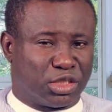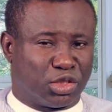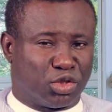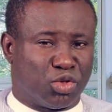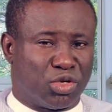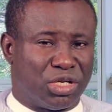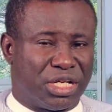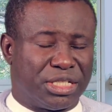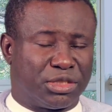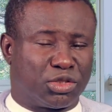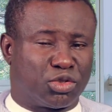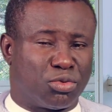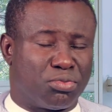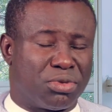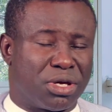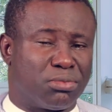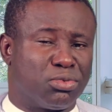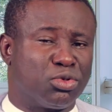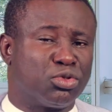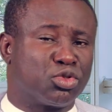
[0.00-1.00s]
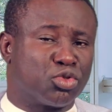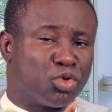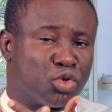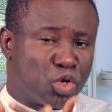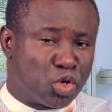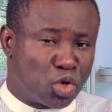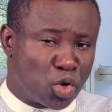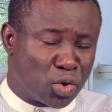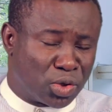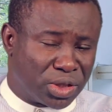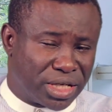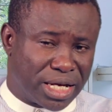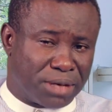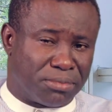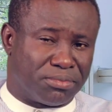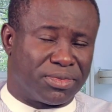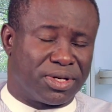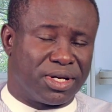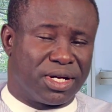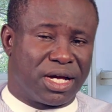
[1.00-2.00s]
you need to be able to know
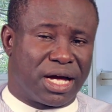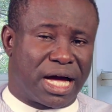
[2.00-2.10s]
them,